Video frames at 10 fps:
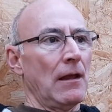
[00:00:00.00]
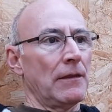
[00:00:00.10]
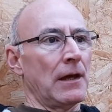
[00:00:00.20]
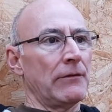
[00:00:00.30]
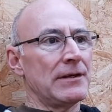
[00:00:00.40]

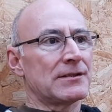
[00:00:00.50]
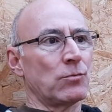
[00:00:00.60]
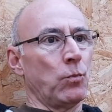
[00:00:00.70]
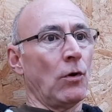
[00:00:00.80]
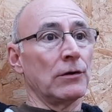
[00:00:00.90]
There is
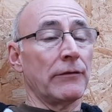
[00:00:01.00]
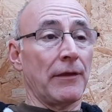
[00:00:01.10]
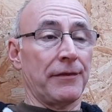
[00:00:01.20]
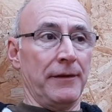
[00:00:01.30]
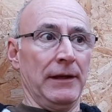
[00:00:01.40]
one other
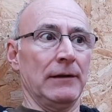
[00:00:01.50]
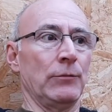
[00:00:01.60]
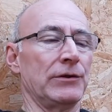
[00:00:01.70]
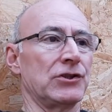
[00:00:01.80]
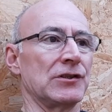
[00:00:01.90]
thing
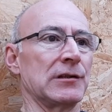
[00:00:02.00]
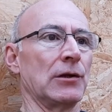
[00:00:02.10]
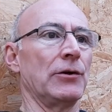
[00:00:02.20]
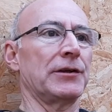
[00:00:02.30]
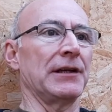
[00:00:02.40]
which is
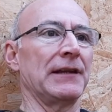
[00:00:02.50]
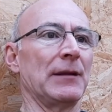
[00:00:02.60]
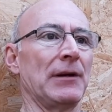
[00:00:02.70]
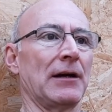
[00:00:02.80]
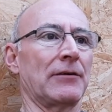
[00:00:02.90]
lurking in the
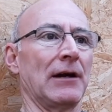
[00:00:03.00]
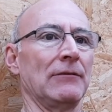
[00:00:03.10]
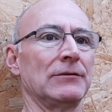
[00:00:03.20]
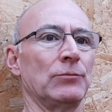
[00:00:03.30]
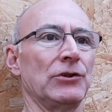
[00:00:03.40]

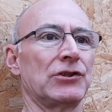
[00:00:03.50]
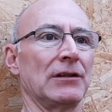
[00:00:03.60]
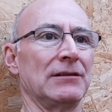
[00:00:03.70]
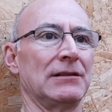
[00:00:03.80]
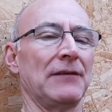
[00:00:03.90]
background, which I
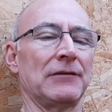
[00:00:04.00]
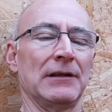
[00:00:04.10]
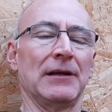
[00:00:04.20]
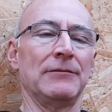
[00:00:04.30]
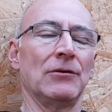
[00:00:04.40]

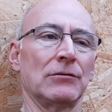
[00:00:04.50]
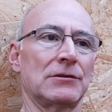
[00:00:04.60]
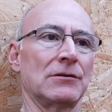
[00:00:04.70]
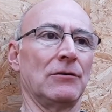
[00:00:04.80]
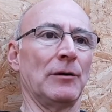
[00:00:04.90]
definitely not
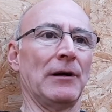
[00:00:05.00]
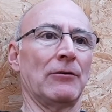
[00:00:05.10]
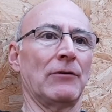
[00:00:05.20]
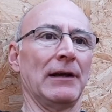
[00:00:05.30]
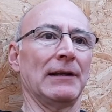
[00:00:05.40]
talk about
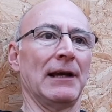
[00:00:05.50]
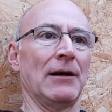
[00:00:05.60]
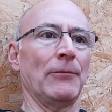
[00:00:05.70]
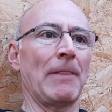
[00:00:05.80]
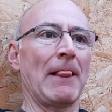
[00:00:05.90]
right
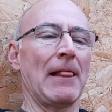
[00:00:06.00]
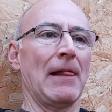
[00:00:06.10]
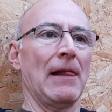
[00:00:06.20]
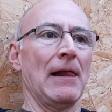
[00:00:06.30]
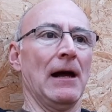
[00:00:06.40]
now,
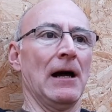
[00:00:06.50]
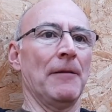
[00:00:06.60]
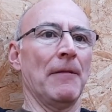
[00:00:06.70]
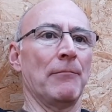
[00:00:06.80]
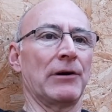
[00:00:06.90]

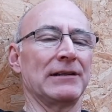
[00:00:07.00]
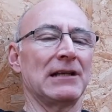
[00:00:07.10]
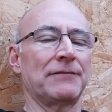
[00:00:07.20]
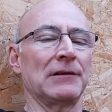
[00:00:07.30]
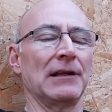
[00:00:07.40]
but I
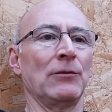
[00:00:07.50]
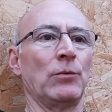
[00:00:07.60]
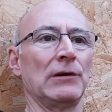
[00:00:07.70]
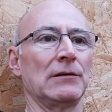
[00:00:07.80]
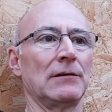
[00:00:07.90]
definitely
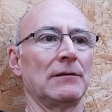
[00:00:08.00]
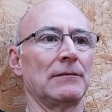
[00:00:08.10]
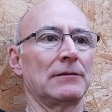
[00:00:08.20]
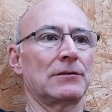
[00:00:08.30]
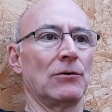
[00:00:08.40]
will
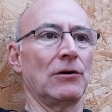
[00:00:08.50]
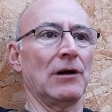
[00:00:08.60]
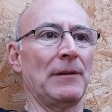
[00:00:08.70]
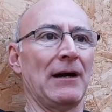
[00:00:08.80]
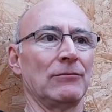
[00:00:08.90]
talk
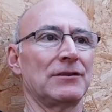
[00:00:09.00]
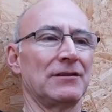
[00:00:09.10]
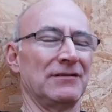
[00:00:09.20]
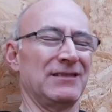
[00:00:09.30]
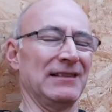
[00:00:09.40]
about
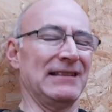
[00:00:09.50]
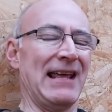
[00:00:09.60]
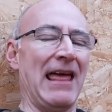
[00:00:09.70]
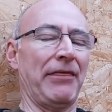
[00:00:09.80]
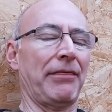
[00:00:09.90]
to
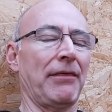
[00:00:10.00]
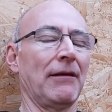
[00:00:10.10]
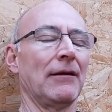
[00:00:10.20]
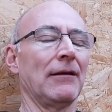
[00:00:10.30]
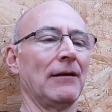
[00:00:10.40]
death,
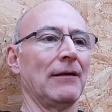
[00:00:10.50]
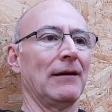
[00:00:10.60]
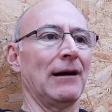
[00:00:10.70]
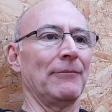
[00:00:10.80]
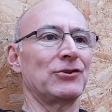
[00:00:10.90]

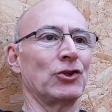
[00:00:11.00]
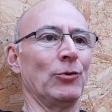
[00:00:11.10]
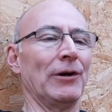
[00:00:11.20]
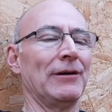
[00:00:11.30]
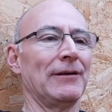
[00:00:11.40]
I'm
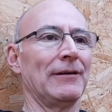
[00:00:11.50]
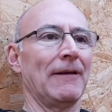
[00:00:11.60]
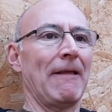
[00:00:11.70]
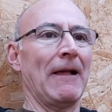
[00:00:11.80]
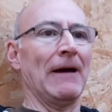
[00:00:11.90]
sure,
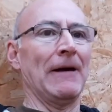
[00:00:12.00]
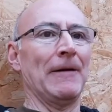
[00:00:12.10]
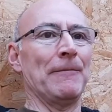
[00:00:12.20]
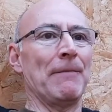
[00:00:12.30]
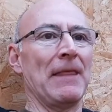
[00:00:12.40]

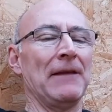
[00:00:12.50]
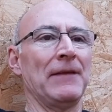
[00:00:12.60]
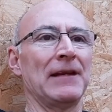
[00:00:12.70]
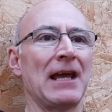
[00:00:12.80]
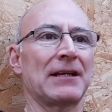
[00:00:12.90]
in the
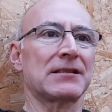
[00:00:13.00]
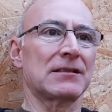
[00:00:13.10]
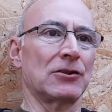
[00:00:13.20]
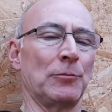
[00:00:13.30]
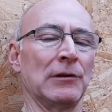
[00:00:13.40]

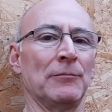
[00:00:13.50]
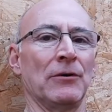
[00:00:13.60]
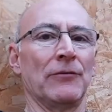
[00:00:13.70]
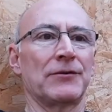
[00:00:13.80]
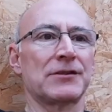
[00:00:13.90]
next couple of
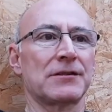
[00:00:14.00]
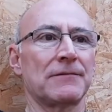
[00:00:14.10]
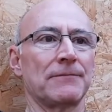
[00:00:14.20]
months.